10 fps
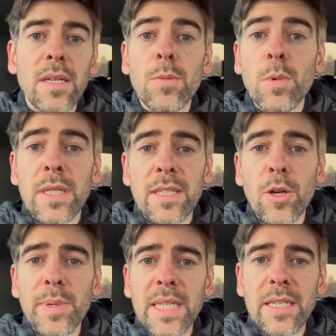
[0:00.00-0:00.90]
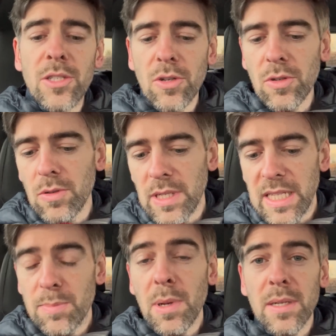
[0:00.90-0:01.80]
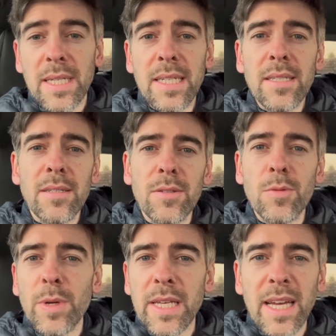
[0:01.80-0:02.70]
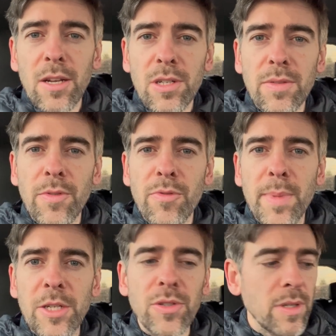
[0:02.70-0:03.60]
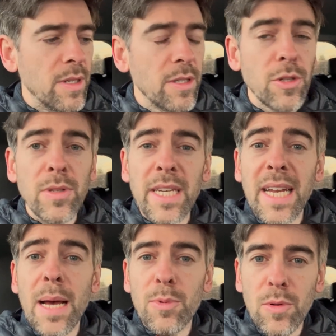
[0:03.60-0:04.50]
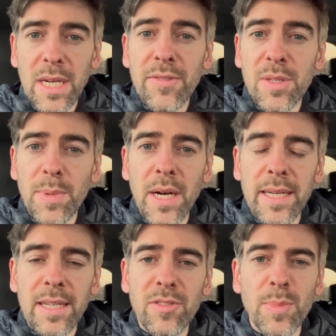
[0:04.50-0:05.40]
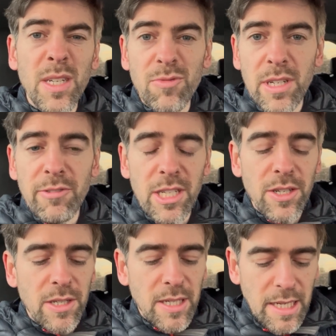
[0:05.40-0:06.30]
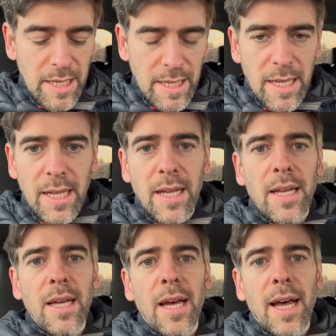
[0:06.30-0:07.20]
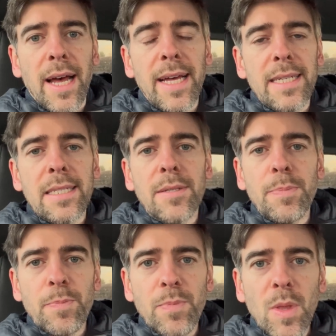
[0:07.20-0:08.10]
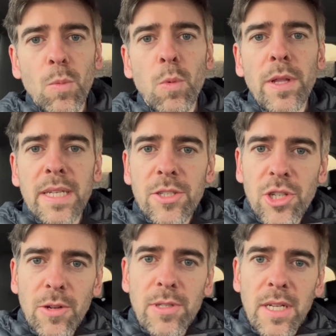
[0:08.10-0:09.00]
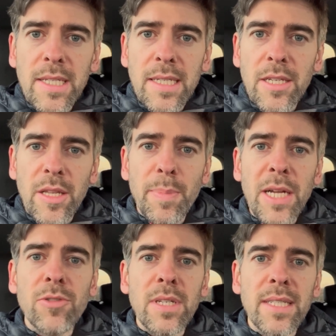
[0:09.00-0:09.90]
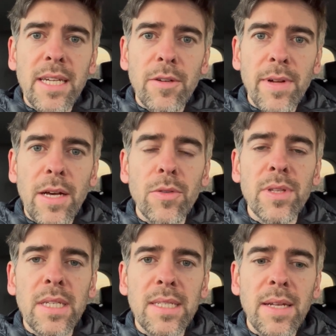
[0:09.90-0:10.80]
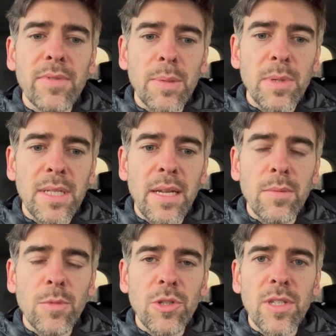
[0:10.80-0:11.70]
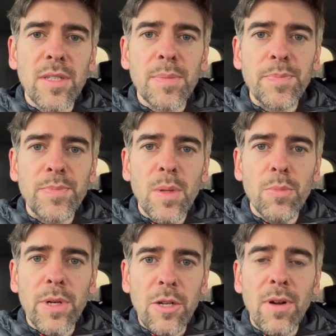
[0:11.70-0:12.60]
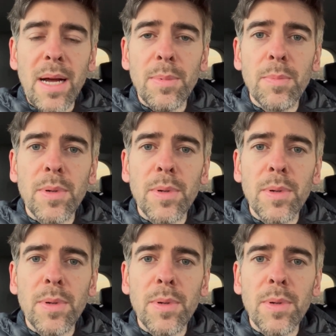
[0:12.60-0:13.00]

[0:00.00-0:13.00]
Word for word: Once the OBD dongle is plugged in, we can get lots of information using an app called LeafSpy. LeafSpy is really, really good. And what this shows us is that the battery state of health is 70%, which is pretty crap.